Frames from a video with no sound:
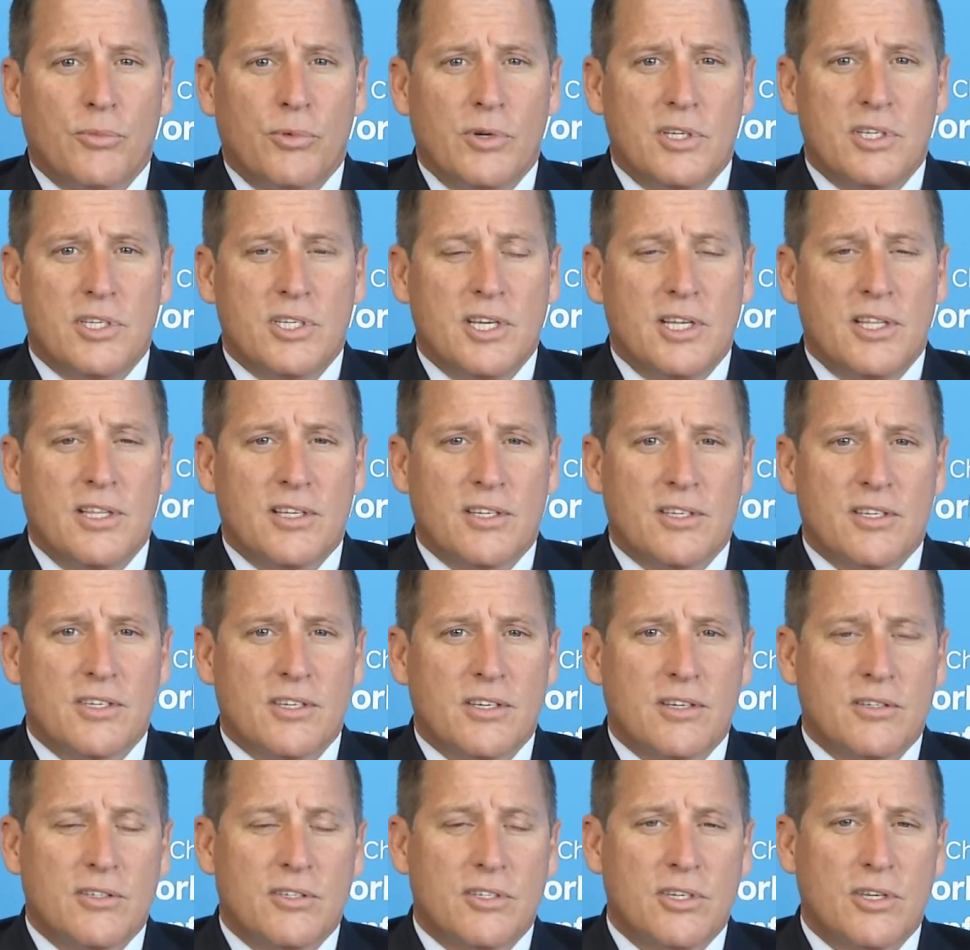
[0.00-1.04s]
we see
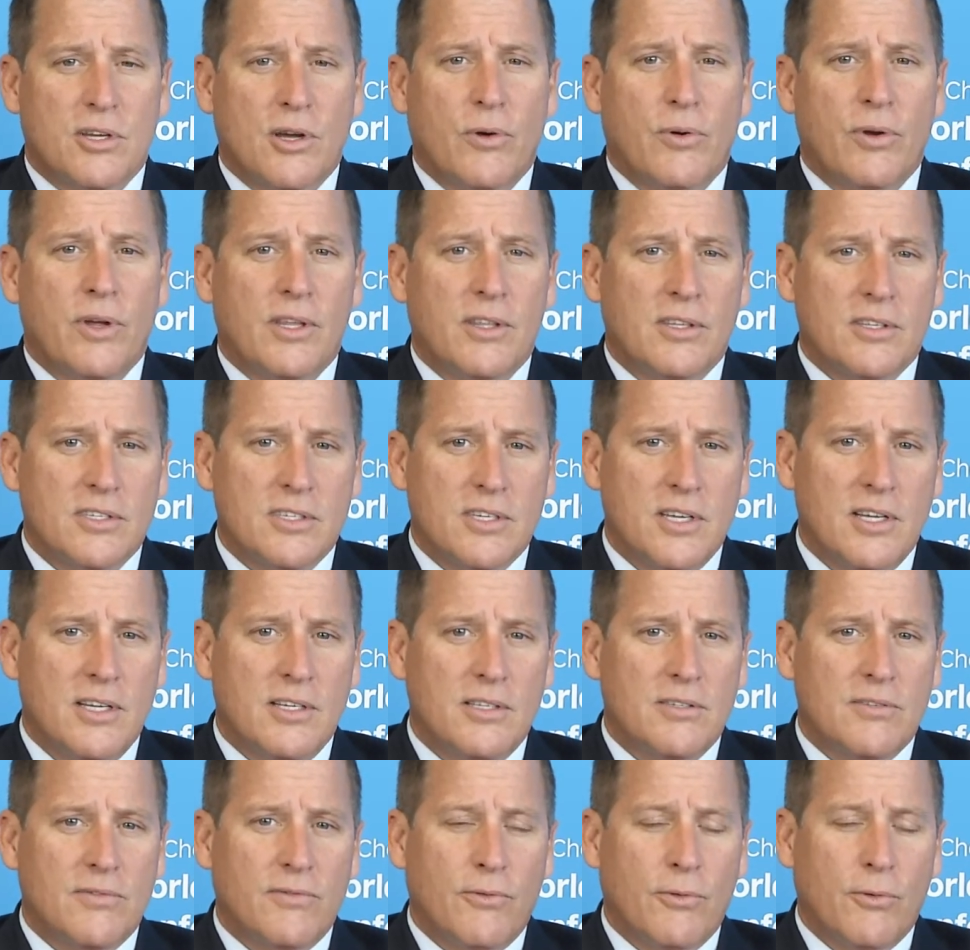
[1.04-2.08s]
this sowing the
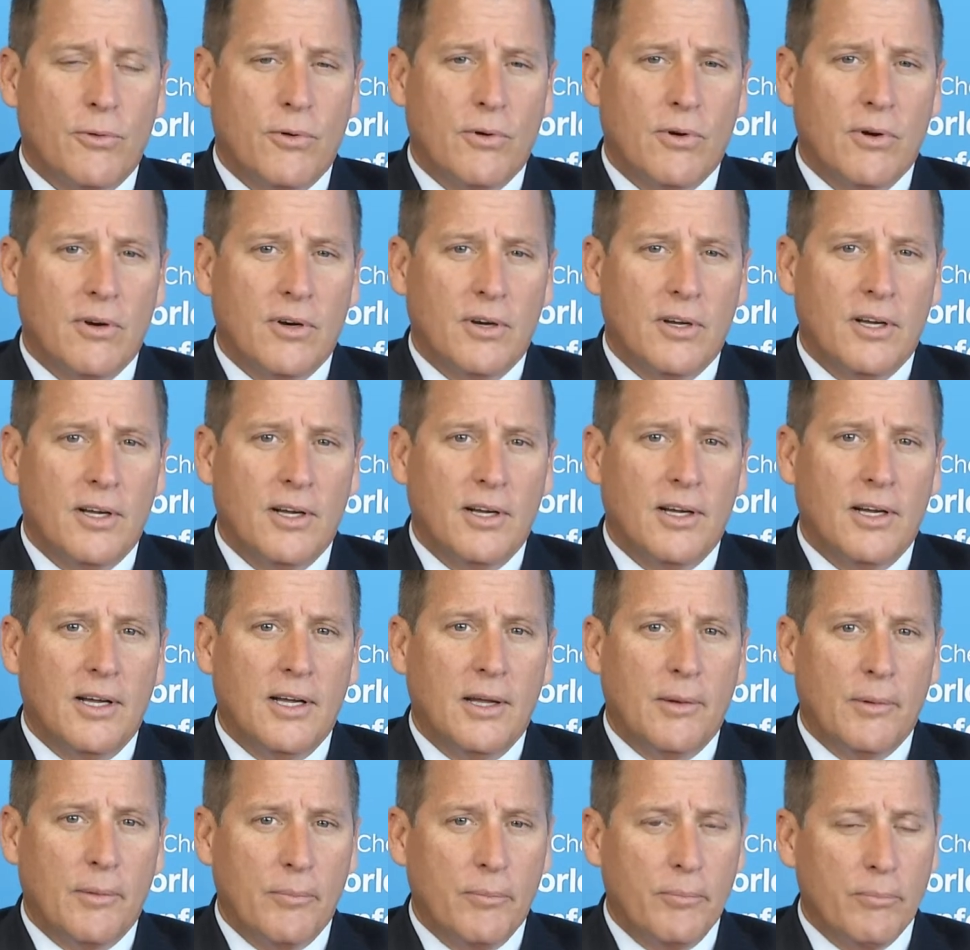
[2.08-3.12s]
seeds for
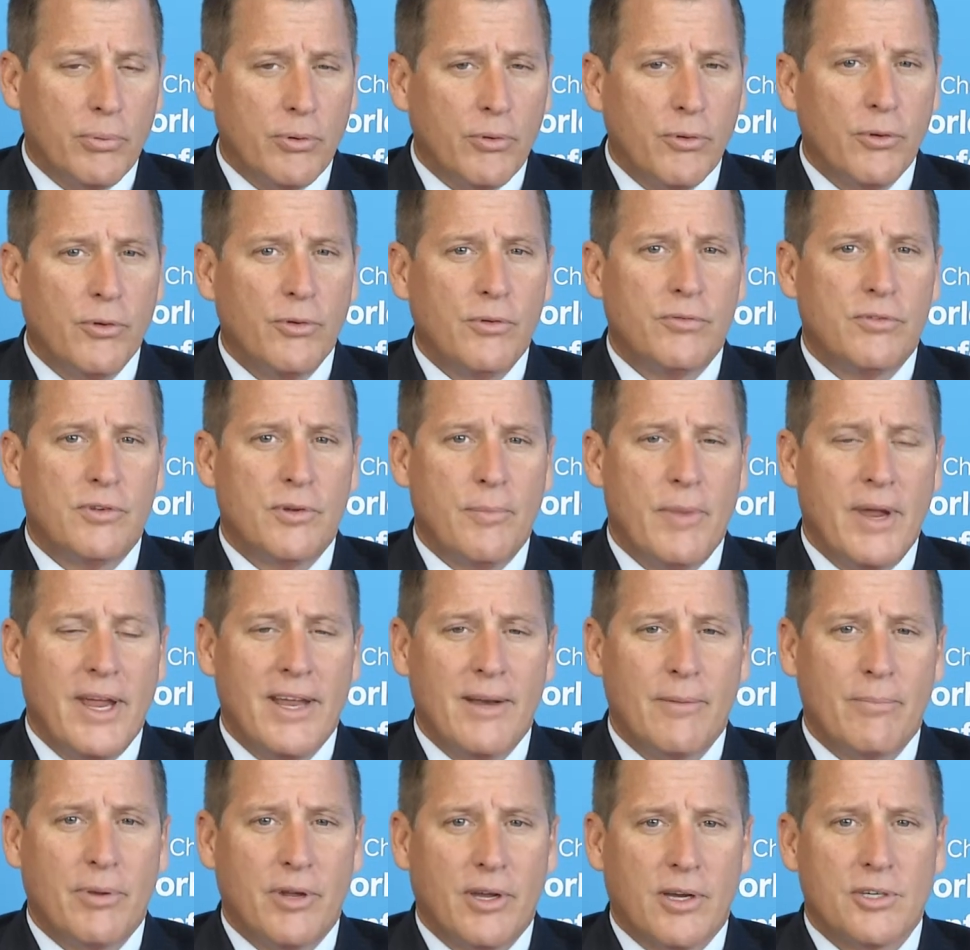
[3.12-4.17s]
improved
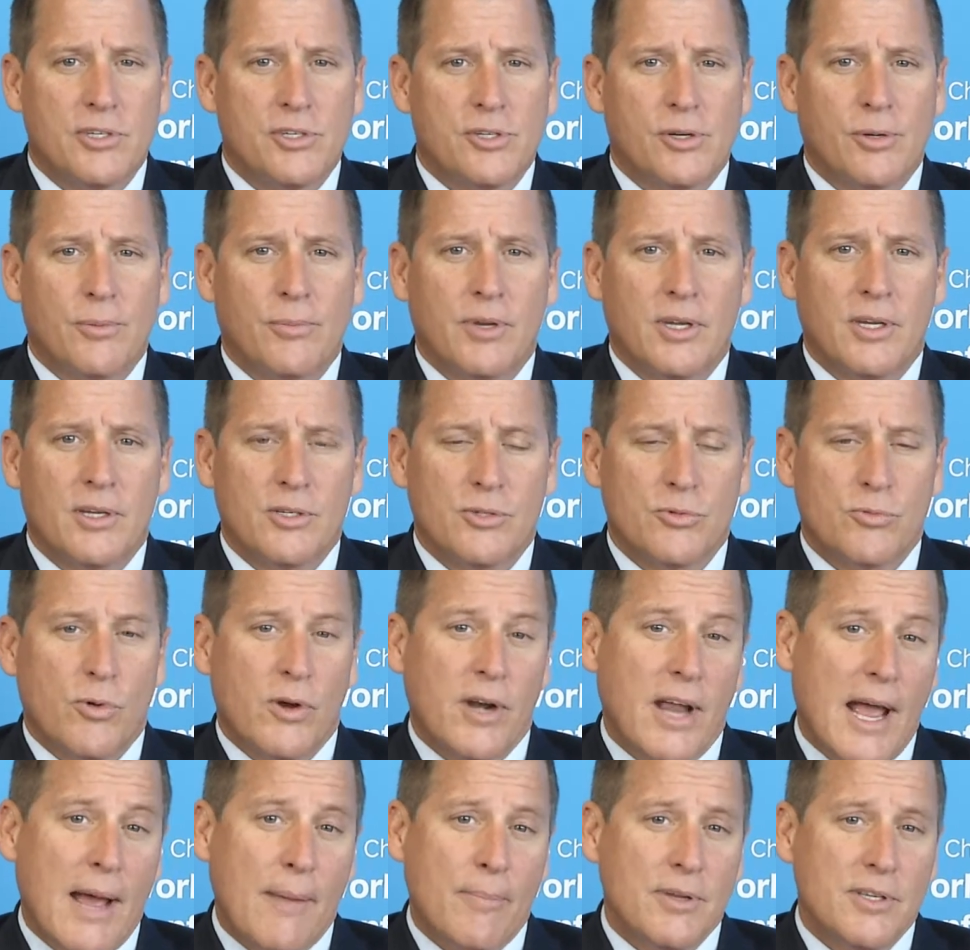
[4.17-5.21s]
demand picture, because
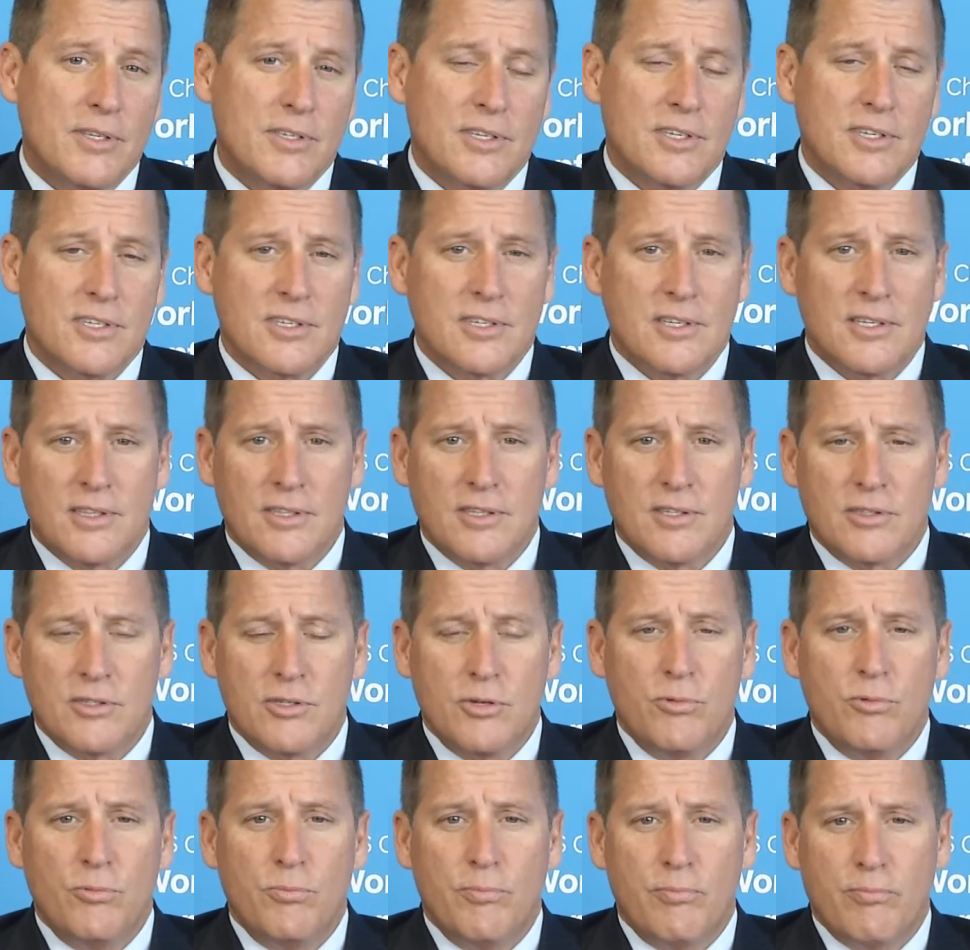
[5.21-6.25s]
what happens is that the
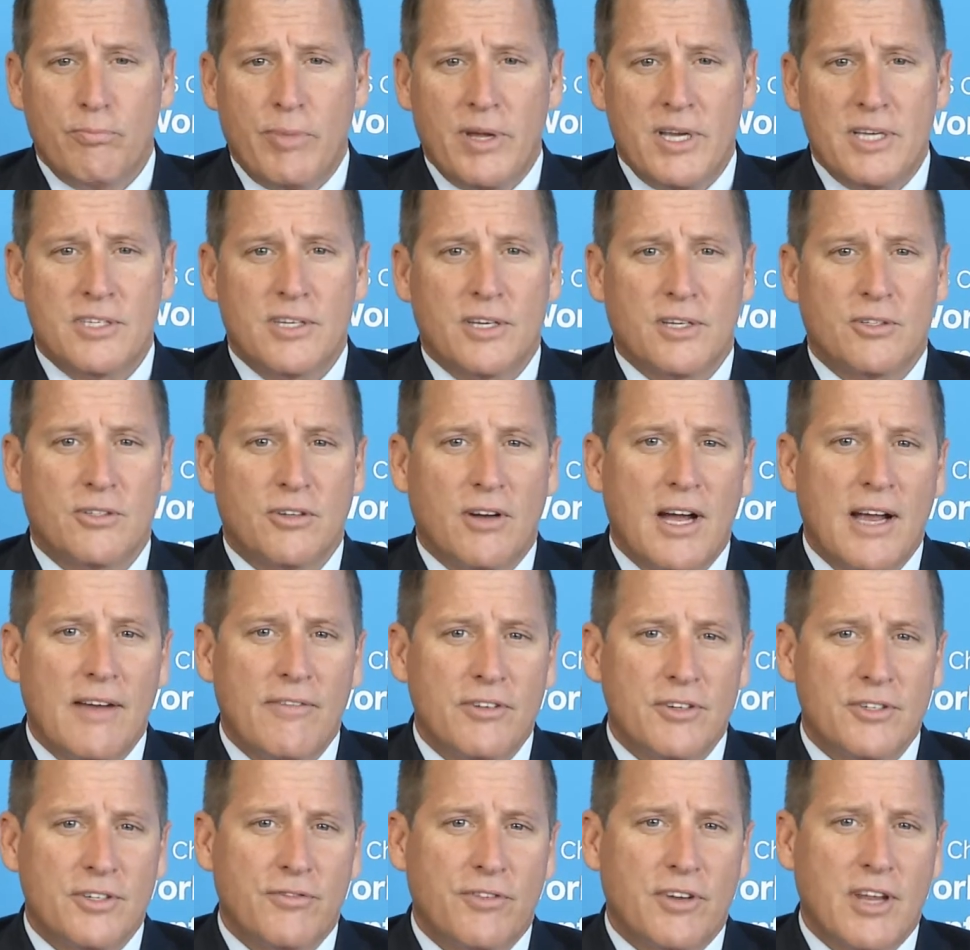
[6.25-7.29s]
two basic
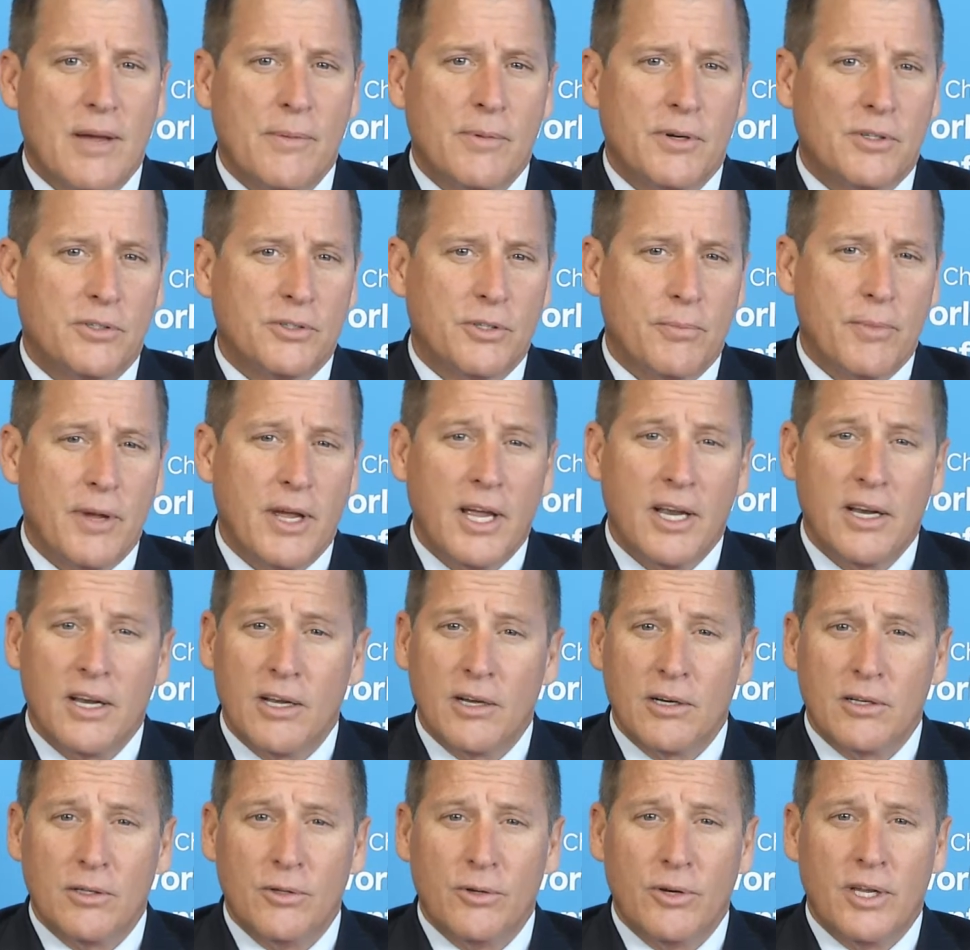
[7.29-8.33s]
drivers of chemical demand,
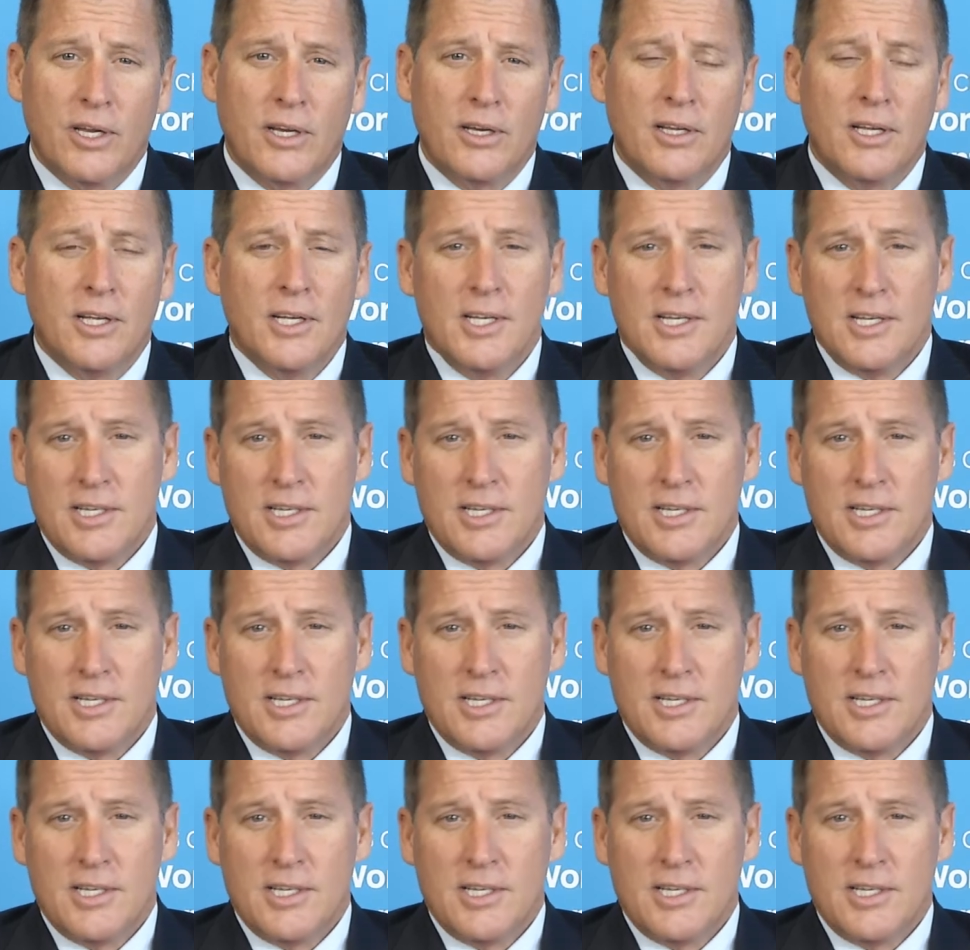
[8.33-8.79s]
including